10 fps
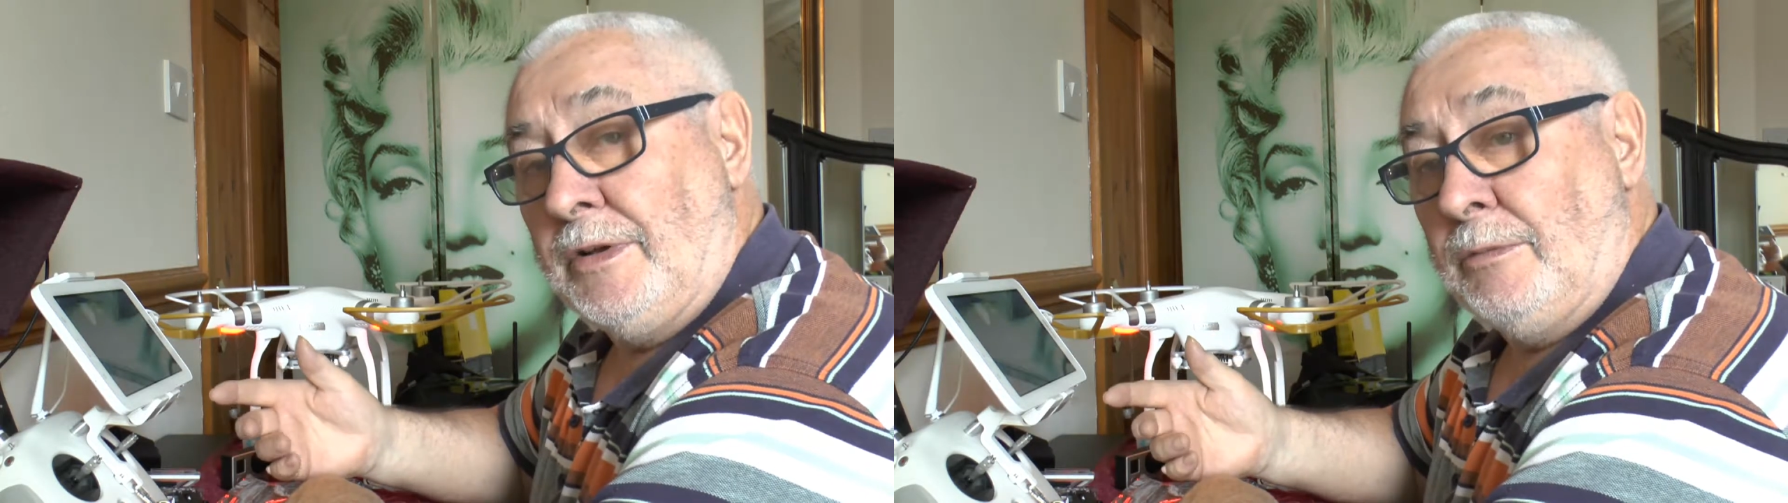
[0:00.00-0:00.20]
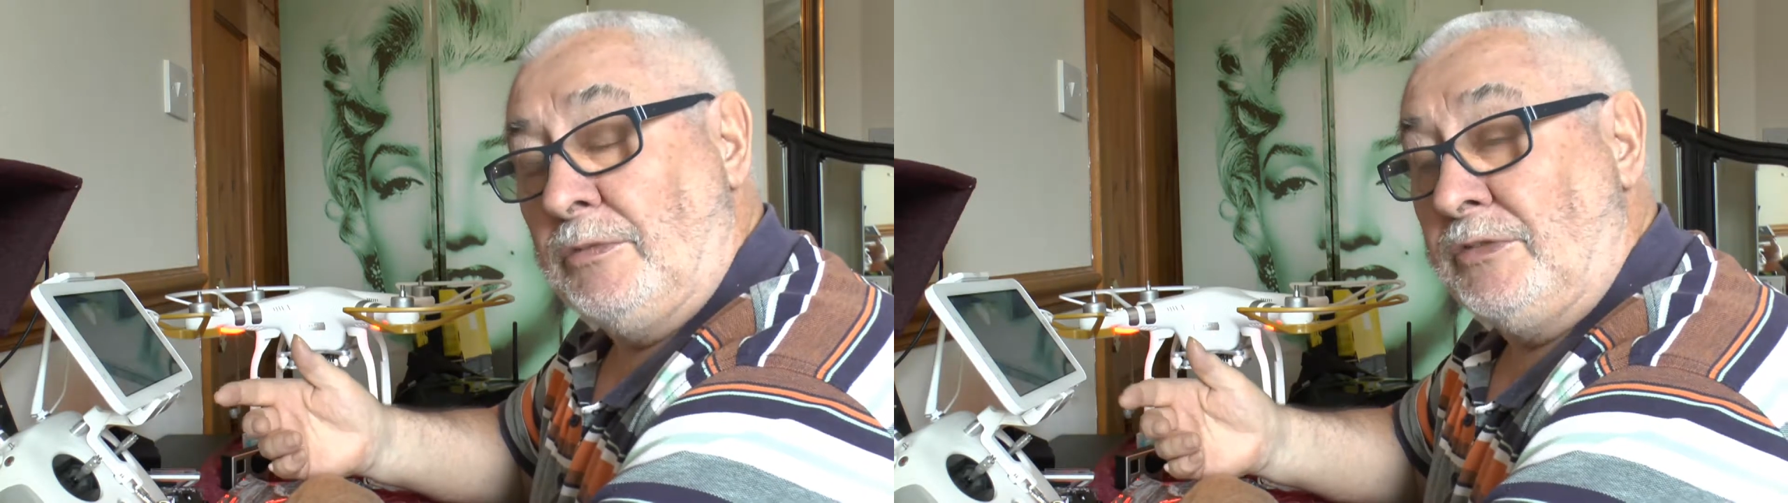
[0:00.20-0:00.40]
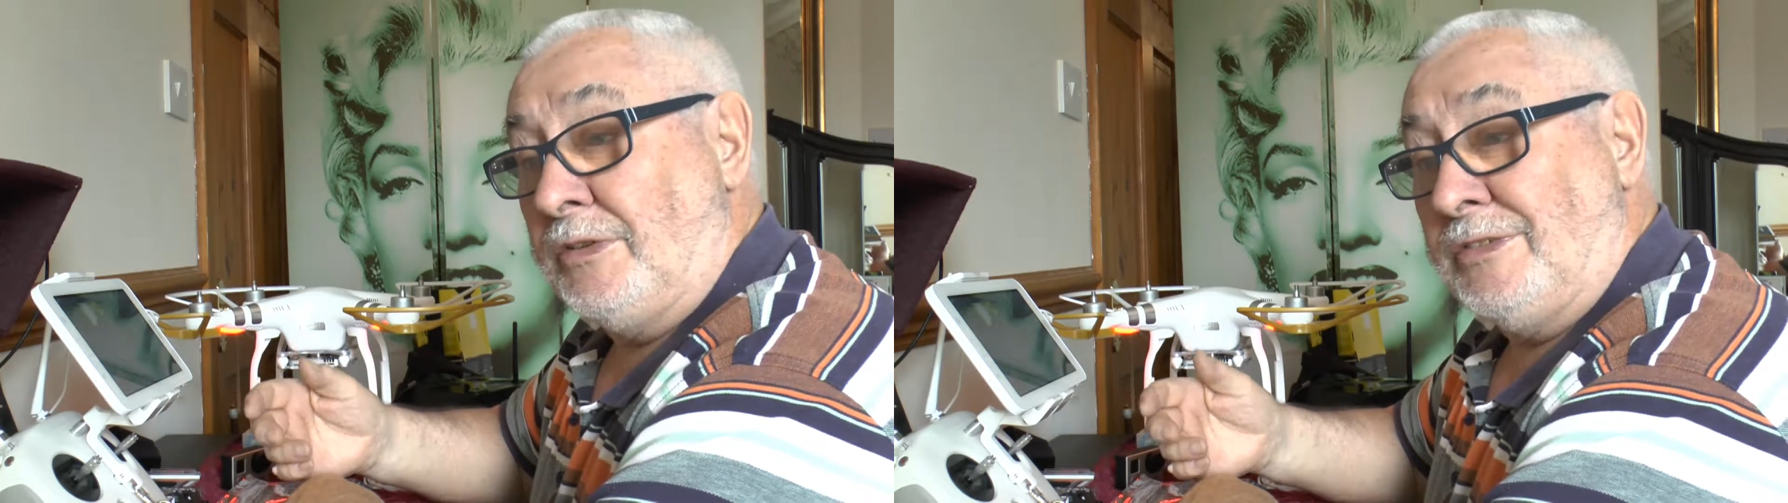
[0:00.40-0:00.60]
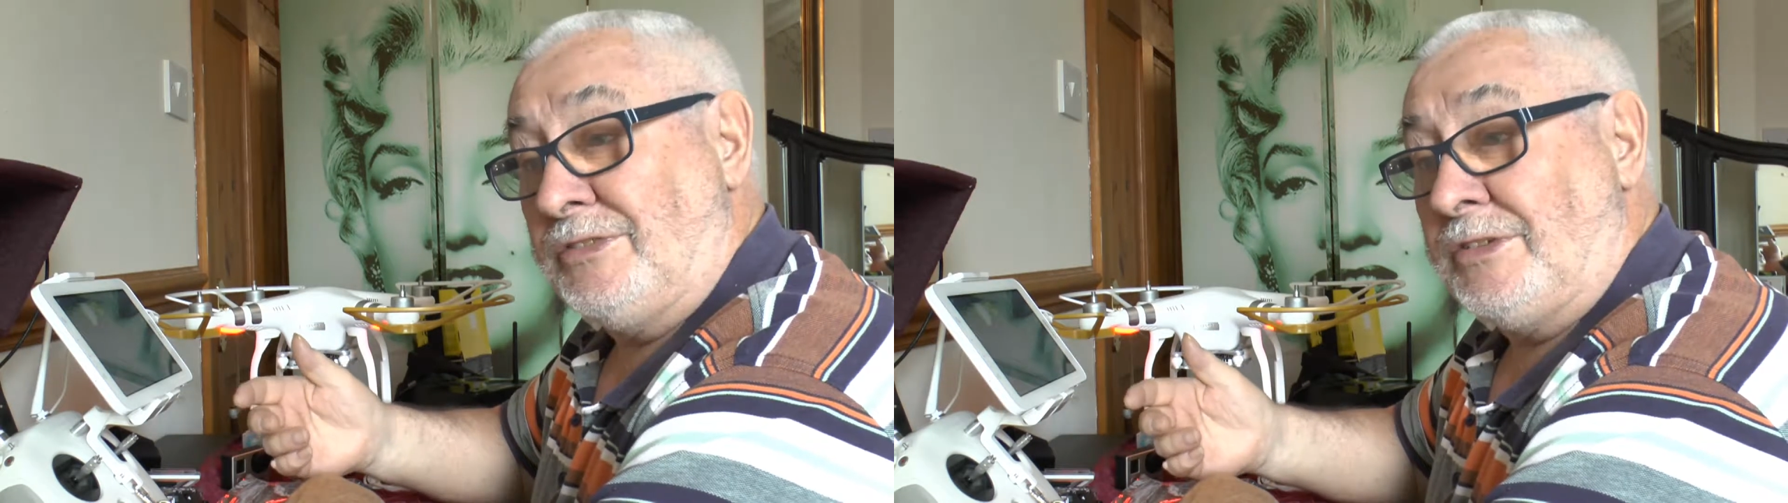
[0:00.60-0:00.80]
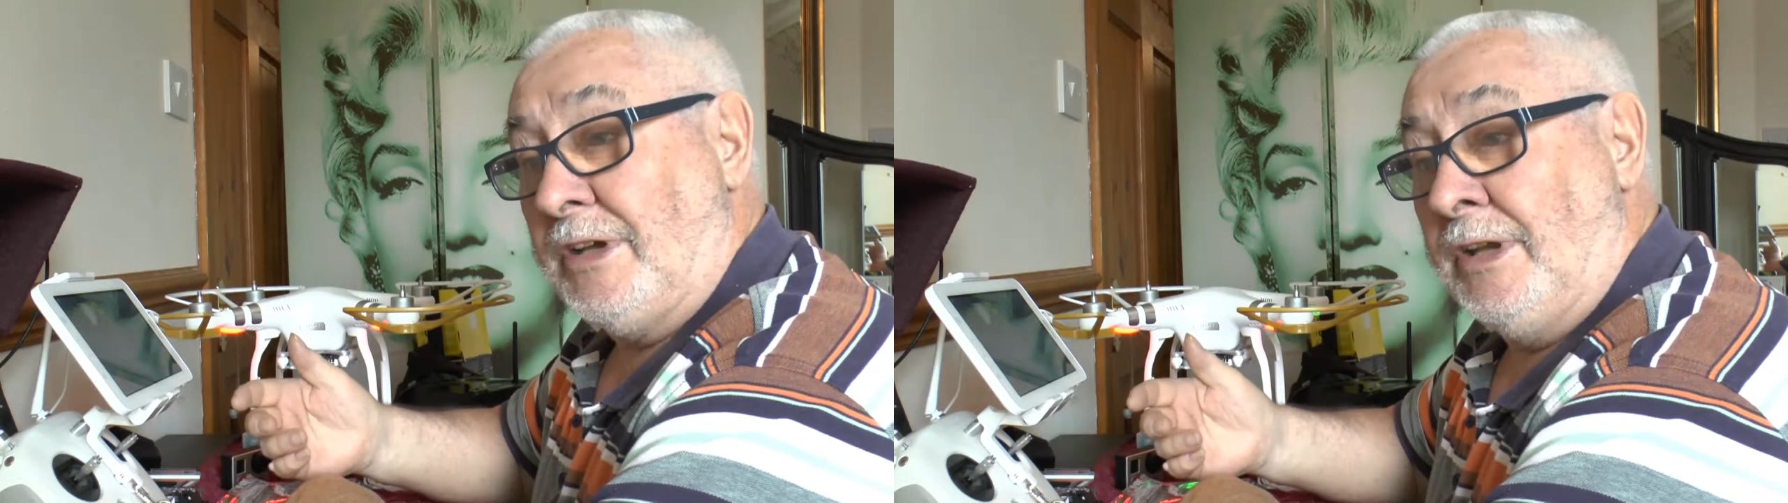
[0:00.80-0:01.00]
it would just
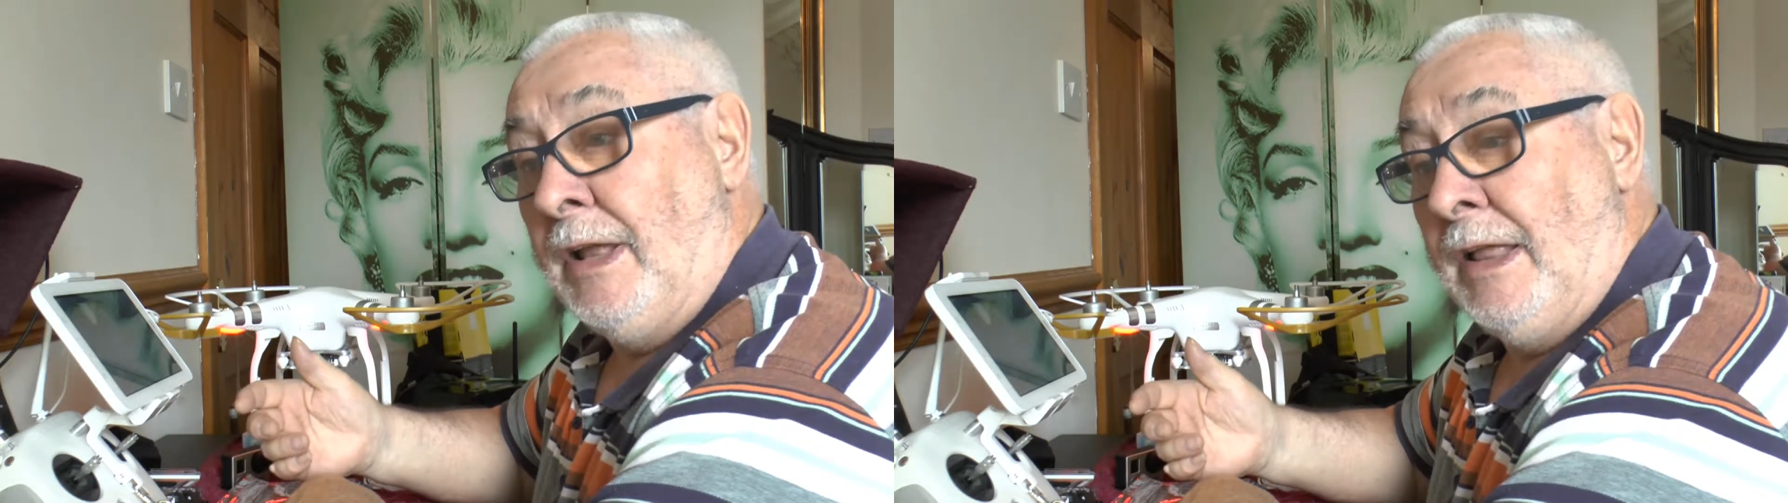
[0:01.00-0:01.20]
say